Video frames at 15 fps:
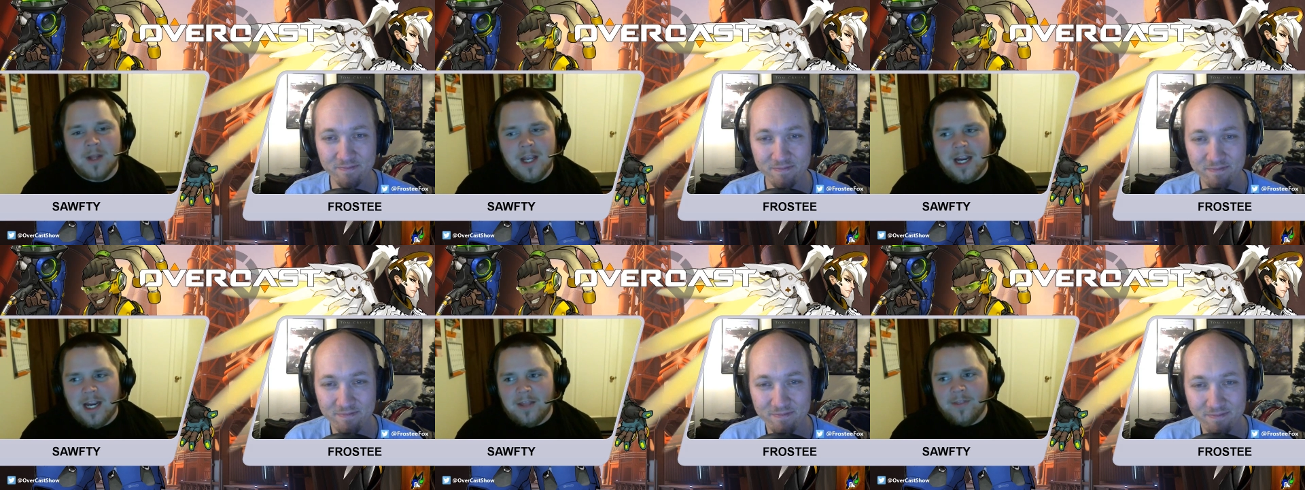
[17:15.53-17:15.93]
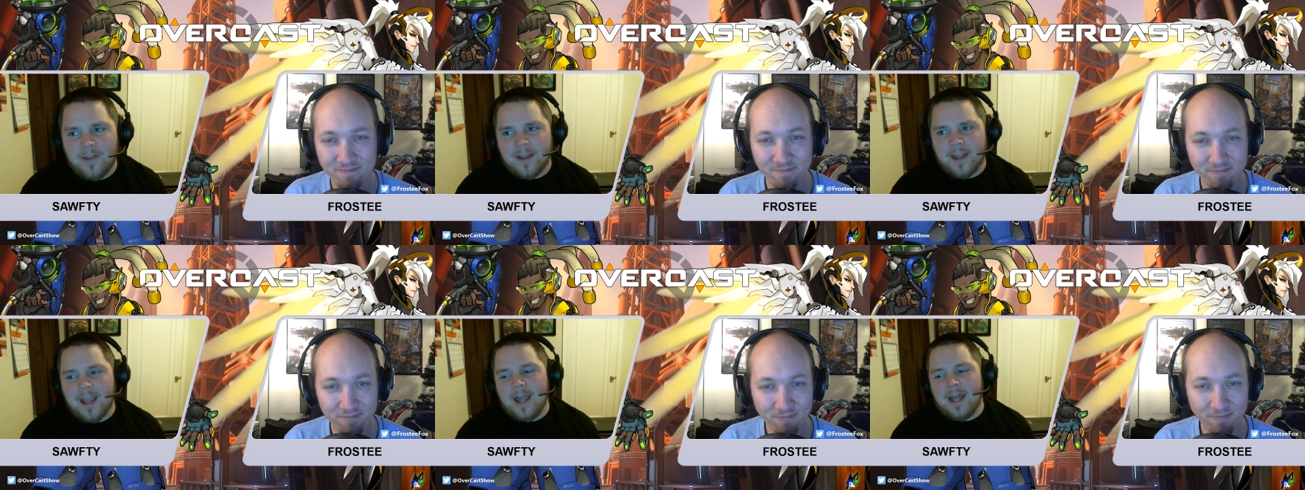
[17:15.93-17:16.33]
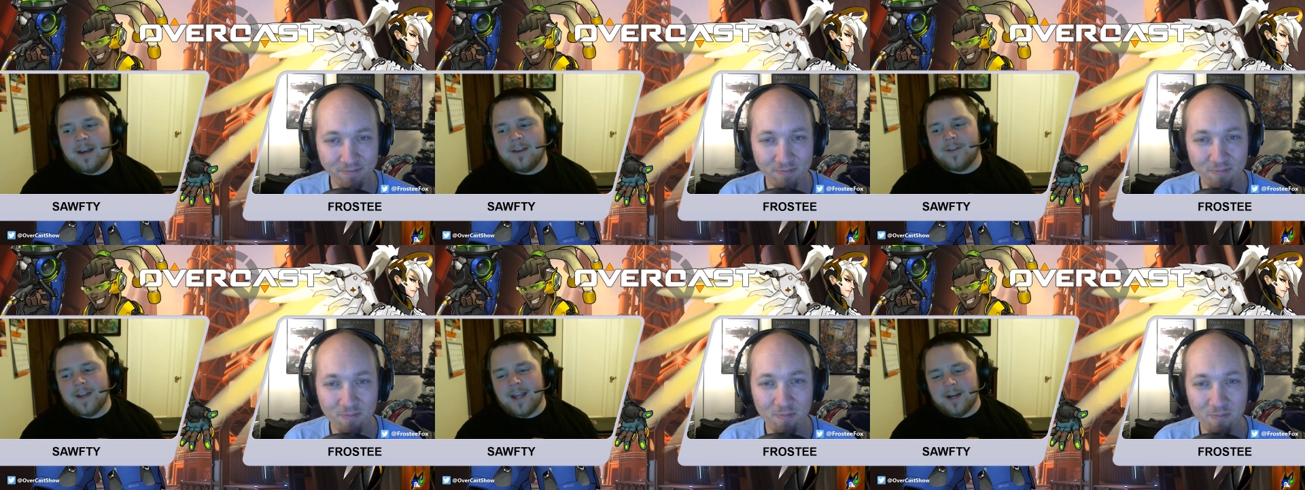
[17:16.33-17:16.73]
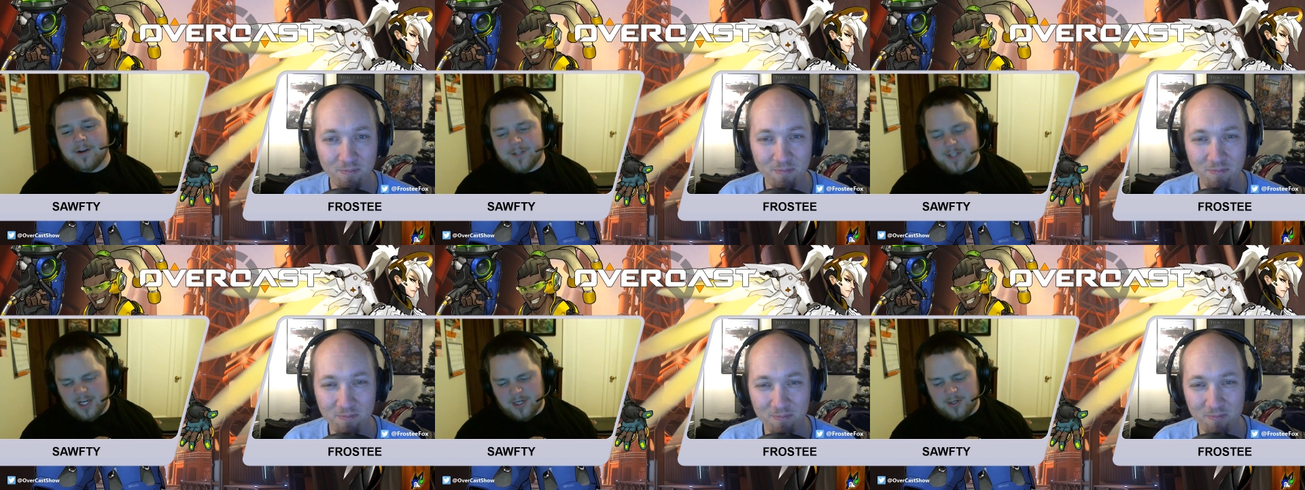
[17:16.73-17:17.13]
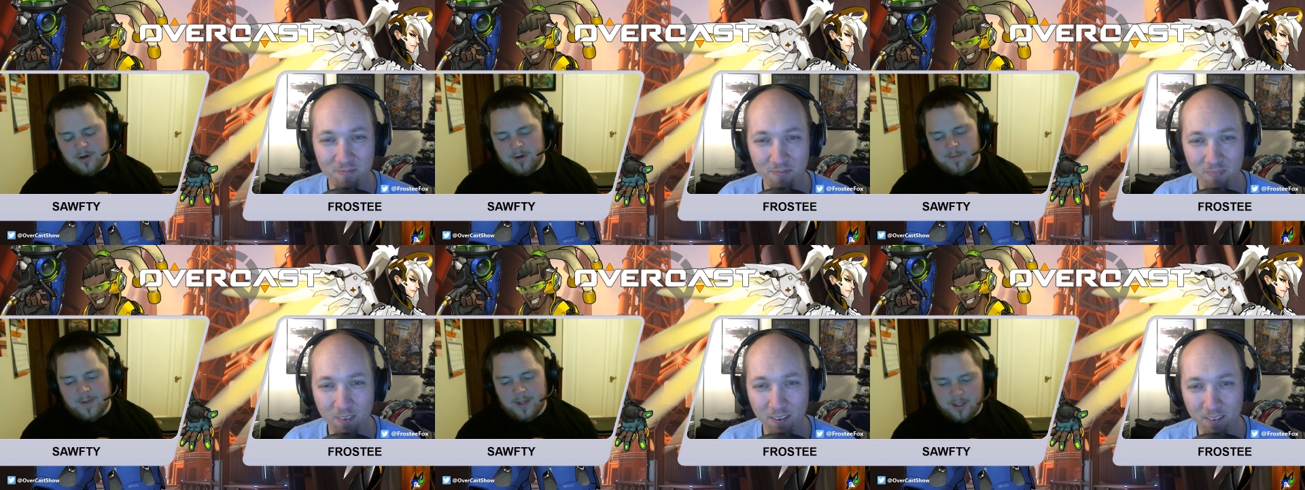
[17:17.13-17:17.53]
Speaker 1: them. And, he, and the guy goes, "How you
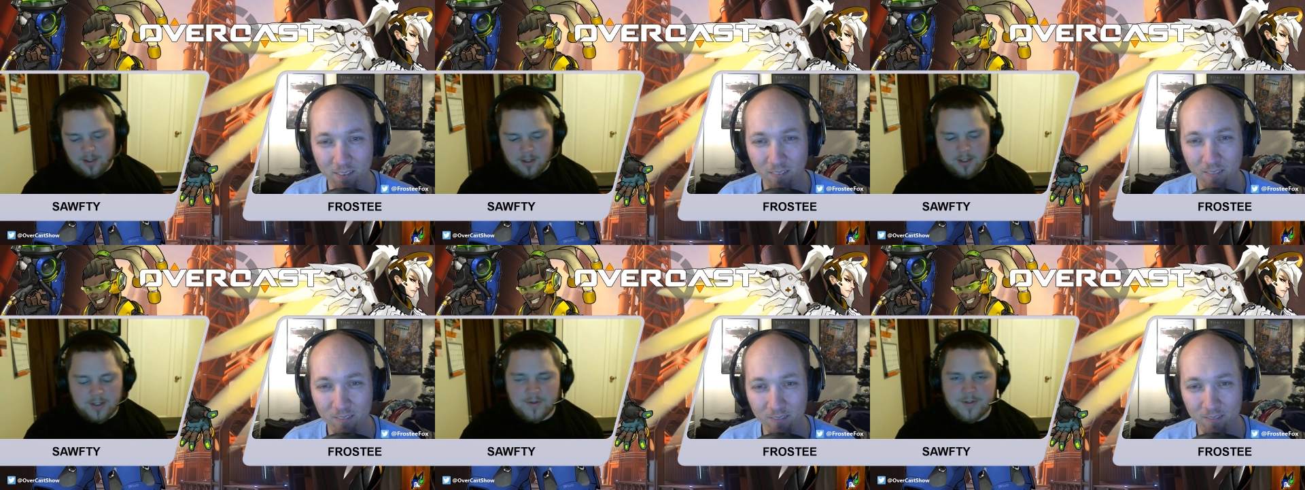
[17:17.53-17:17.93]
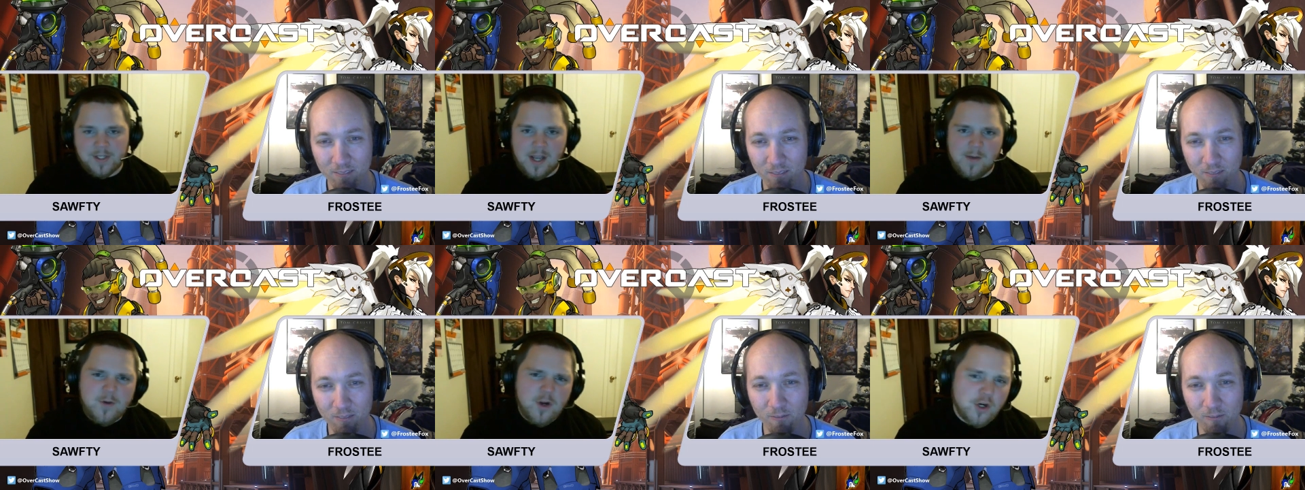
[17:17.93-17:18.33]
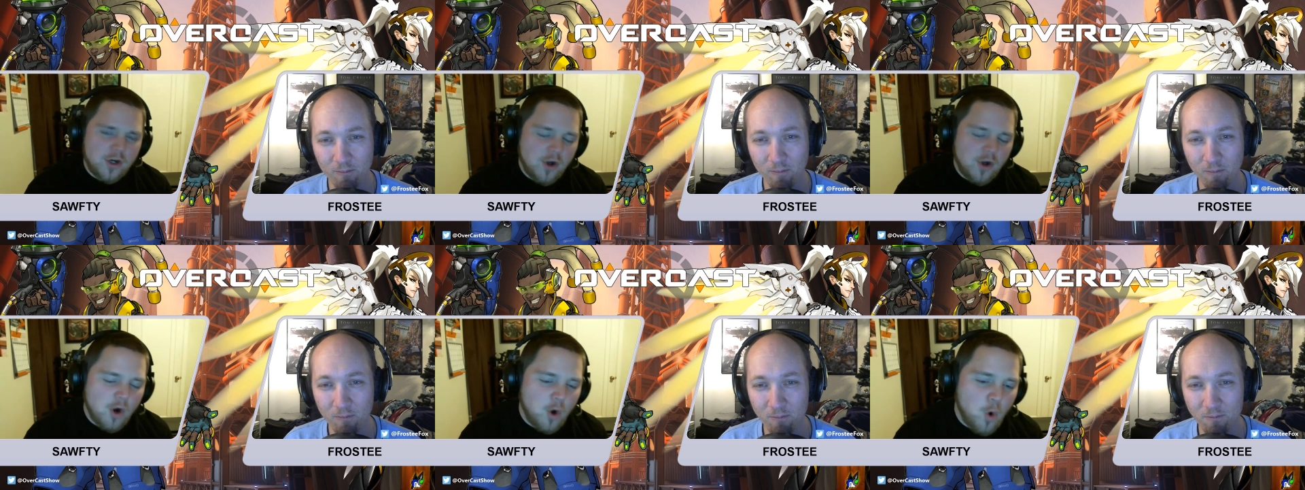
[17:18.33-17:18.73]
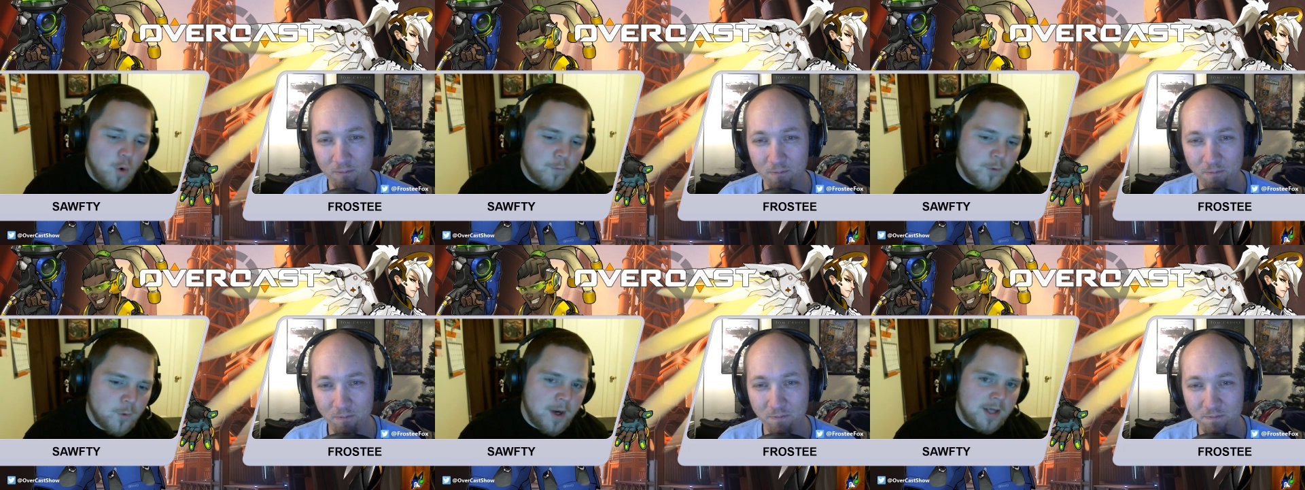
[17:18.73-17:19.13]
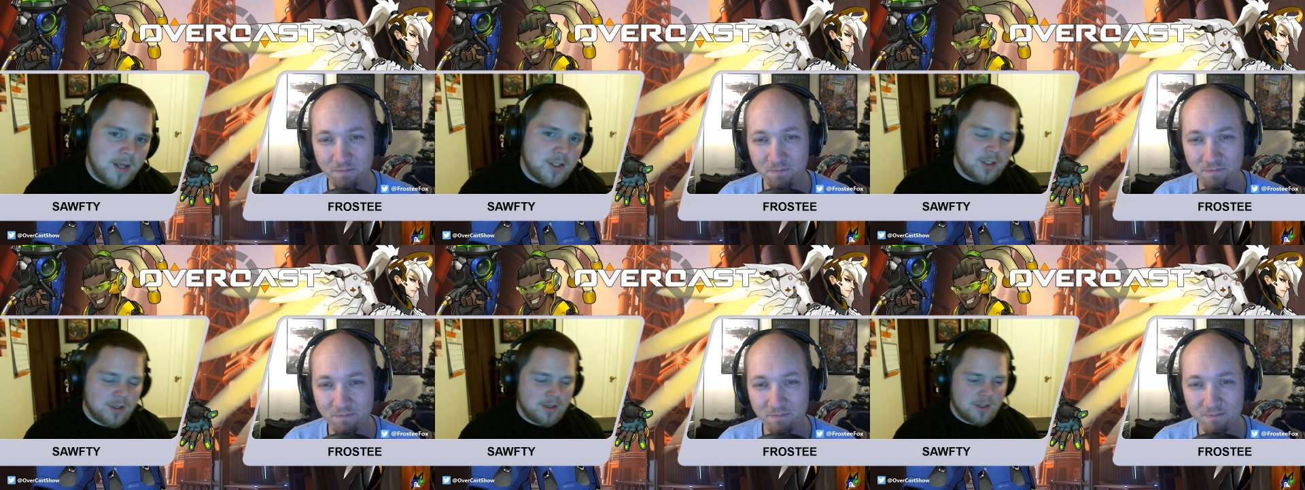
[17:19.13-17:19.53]
doing?" I'm like, "Good." And he goes, "Have you heard of
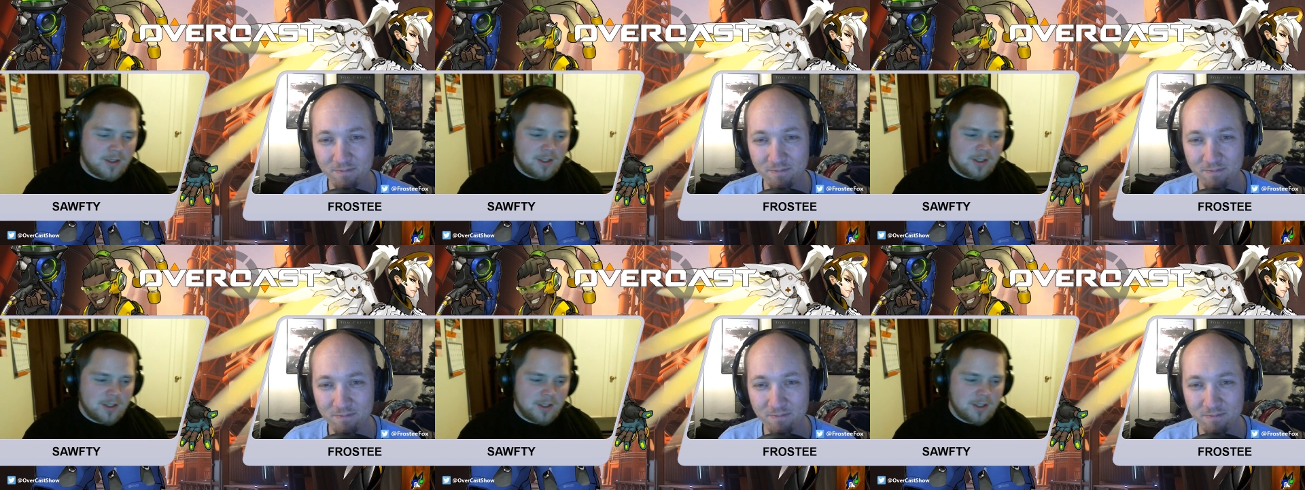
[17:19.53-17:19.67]
Overwatch?"